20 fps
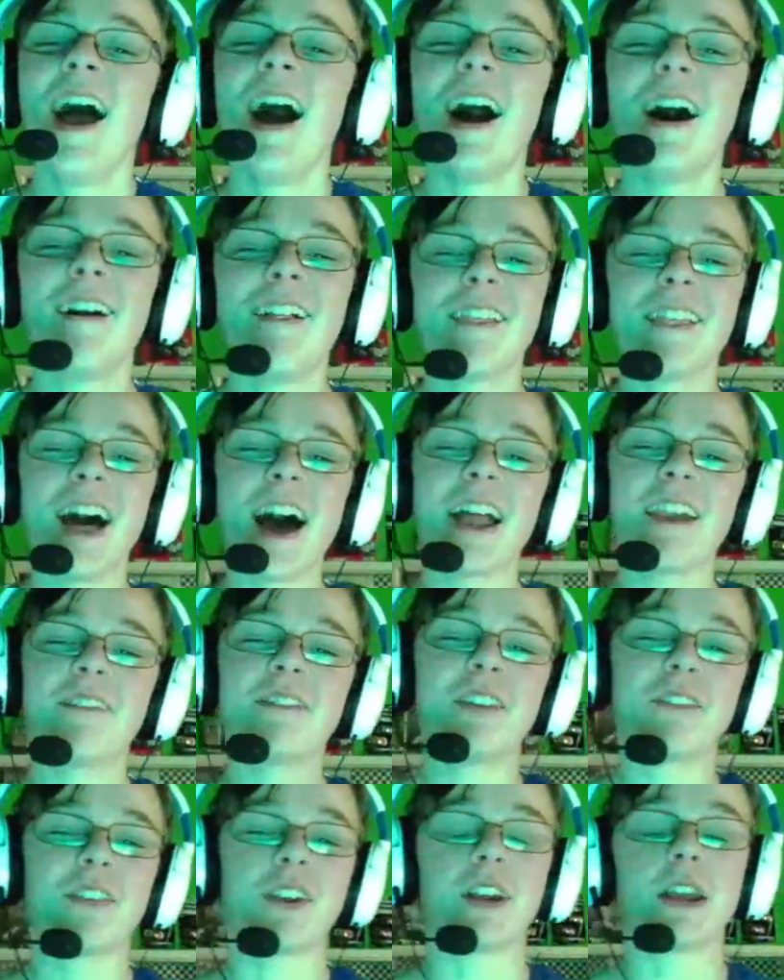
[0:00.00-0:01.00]
a lot of
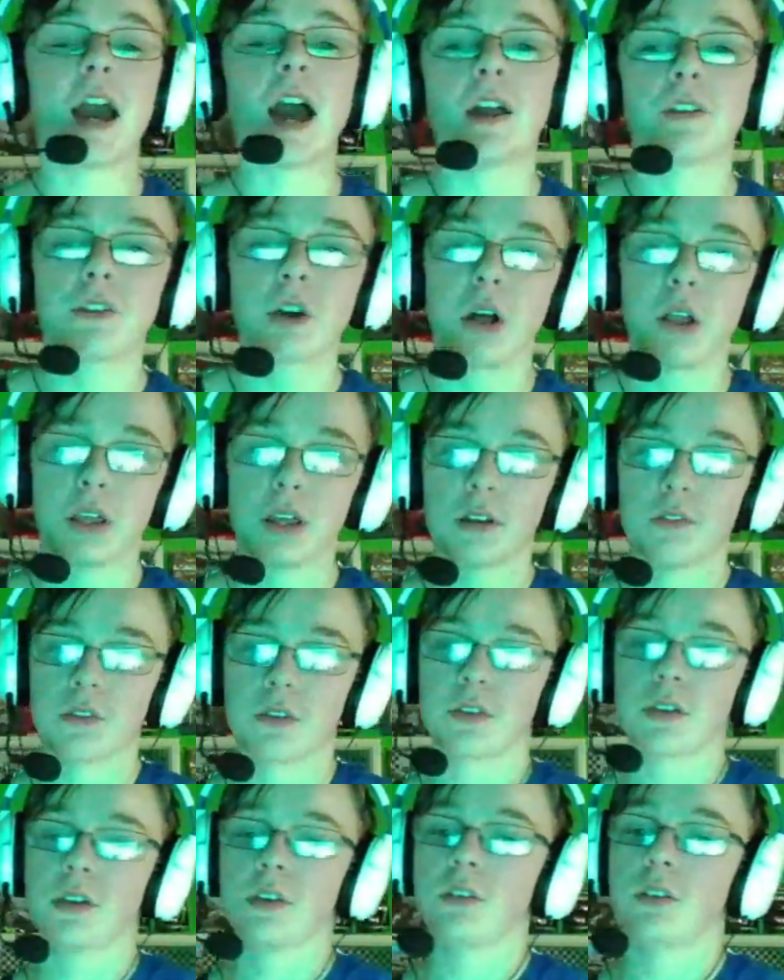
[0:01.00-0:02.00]
different guys calling it
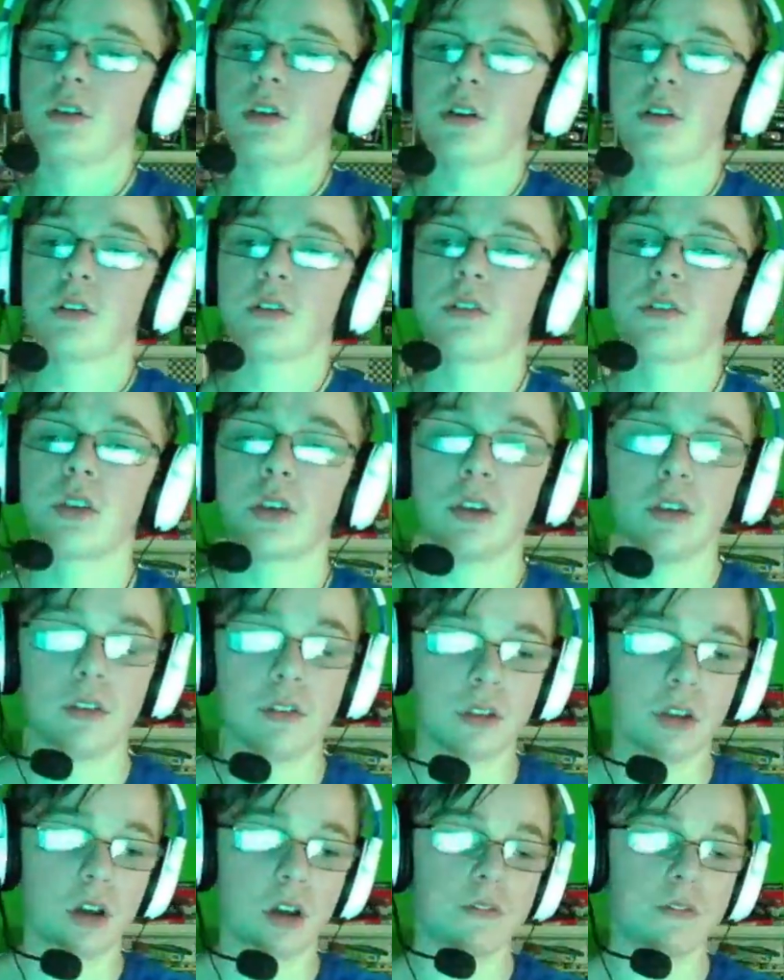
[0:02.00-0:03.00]
different things. You hear the sticky
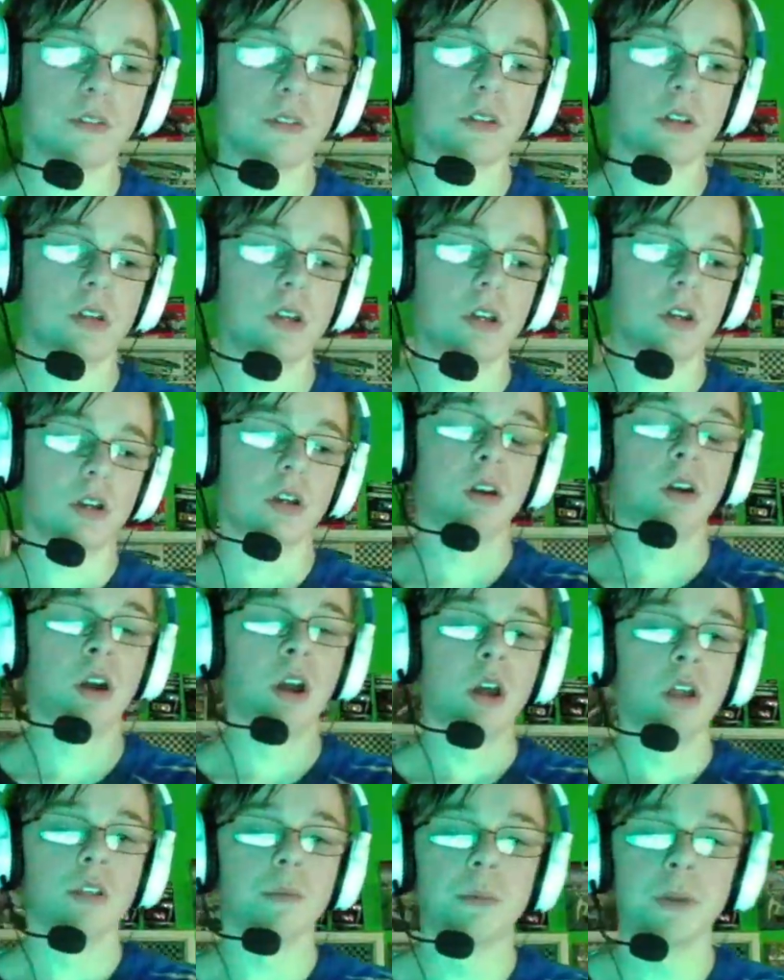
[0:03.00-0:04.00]
stuff, you hear
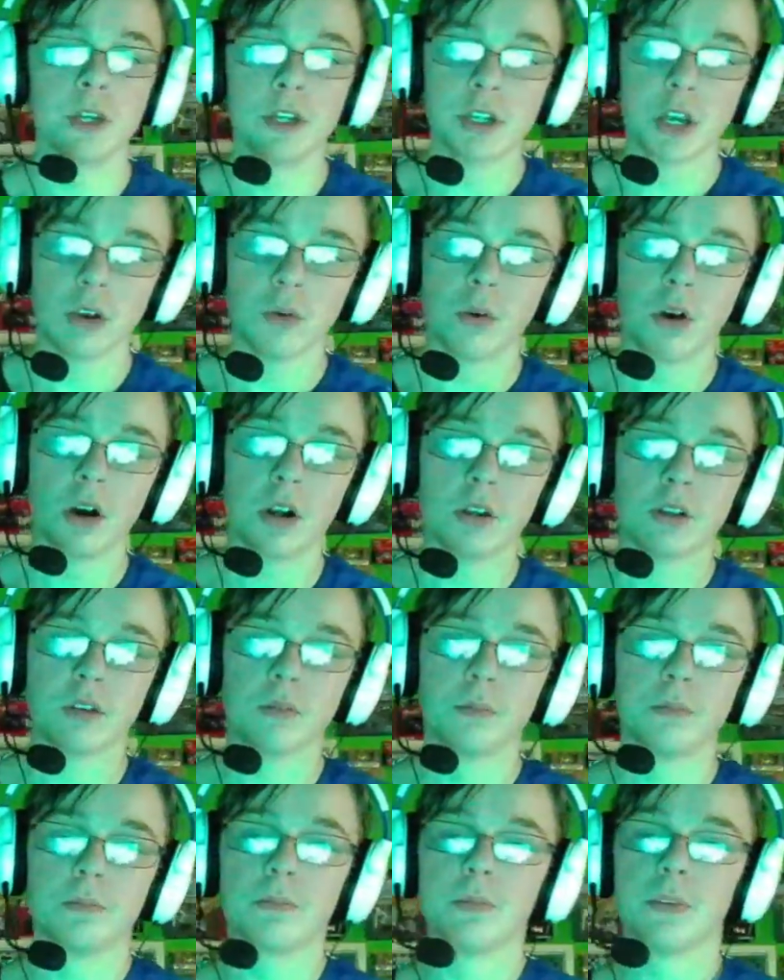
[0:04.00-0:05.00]
the PJ1, you
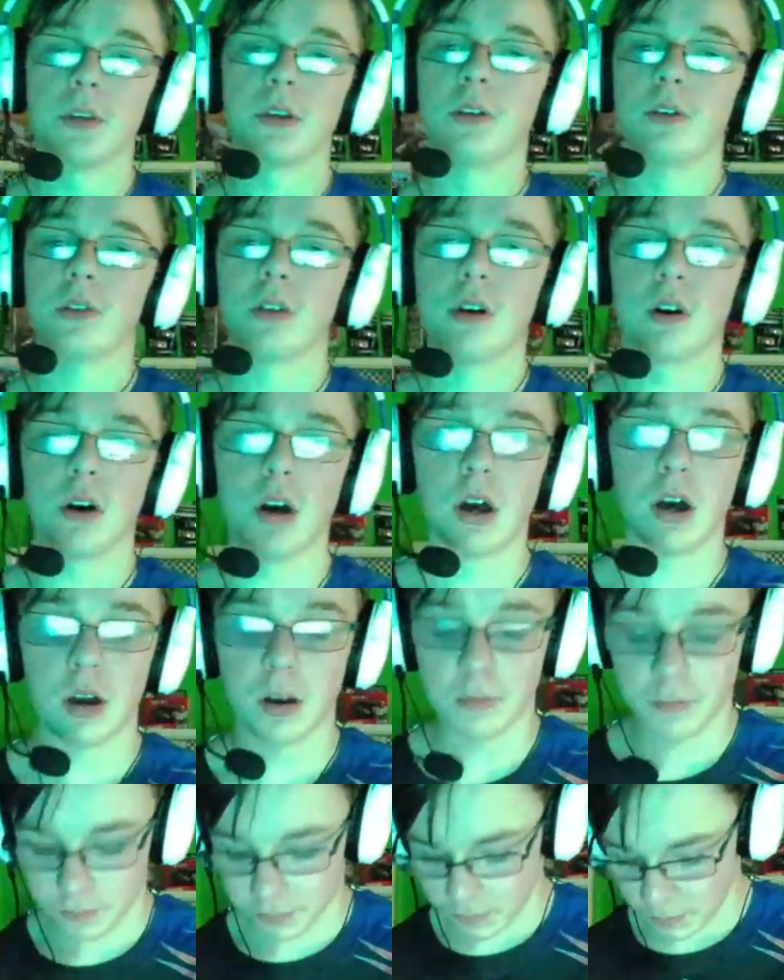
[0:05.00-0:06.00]
hear
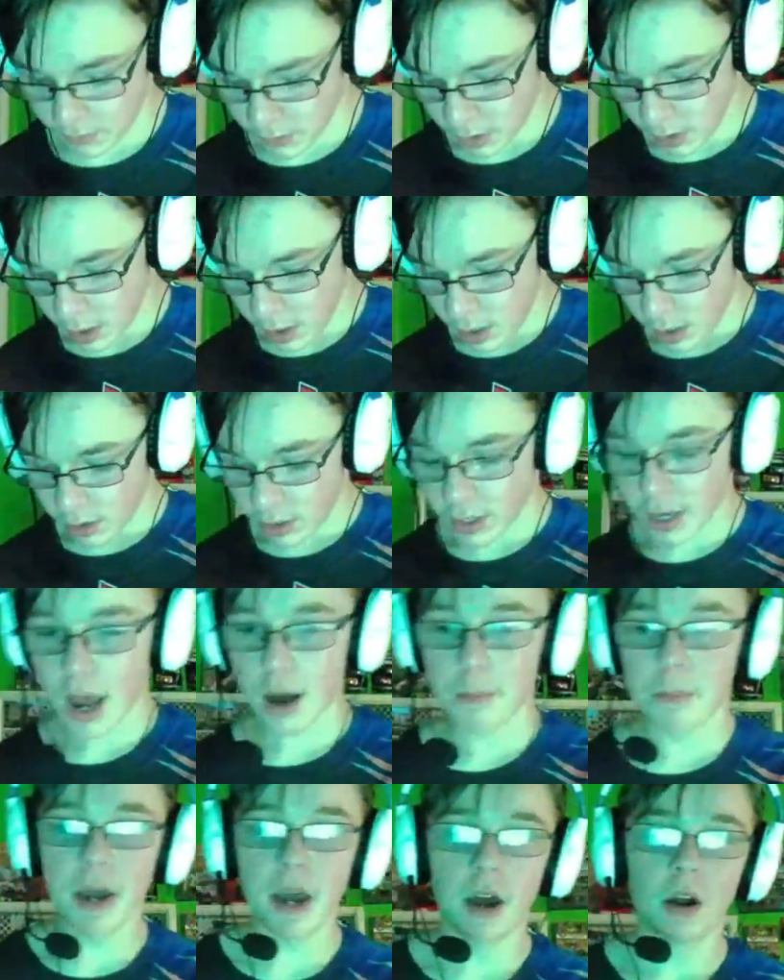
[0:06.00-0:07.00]
the
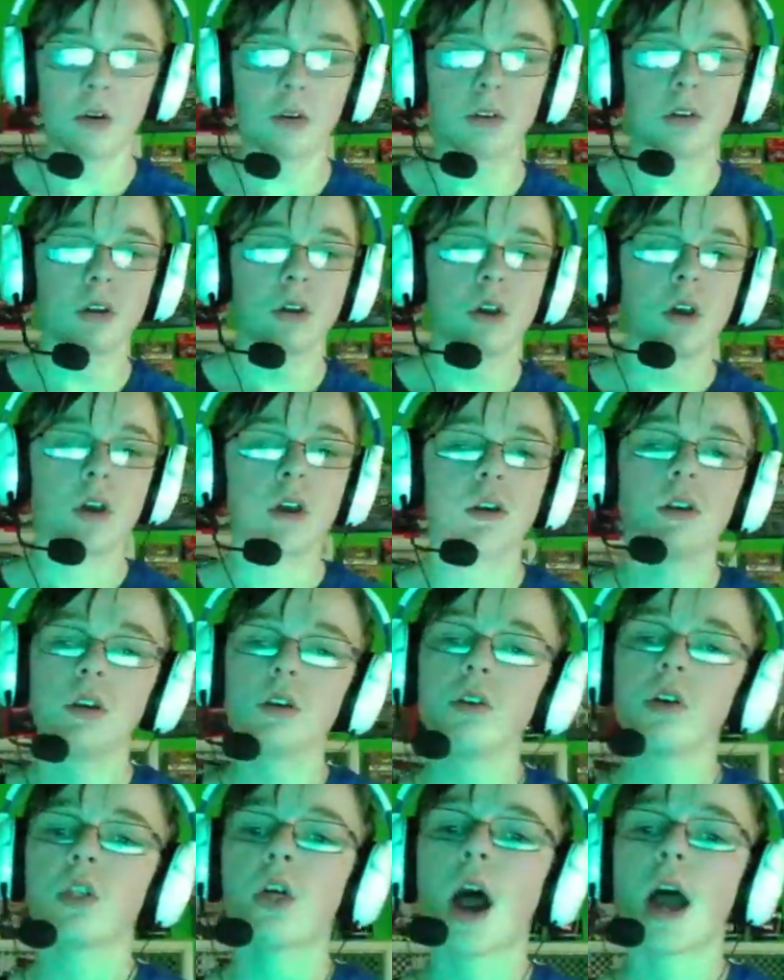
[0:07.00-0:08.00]
compound. You hear
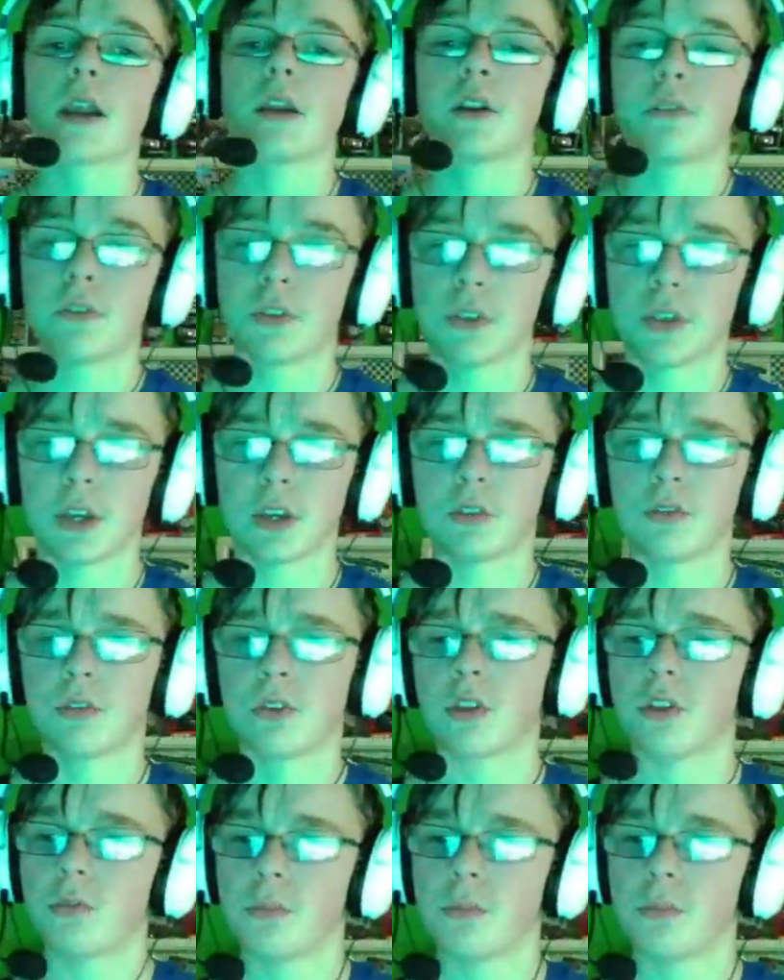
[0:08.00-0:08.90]
a lot of different things for this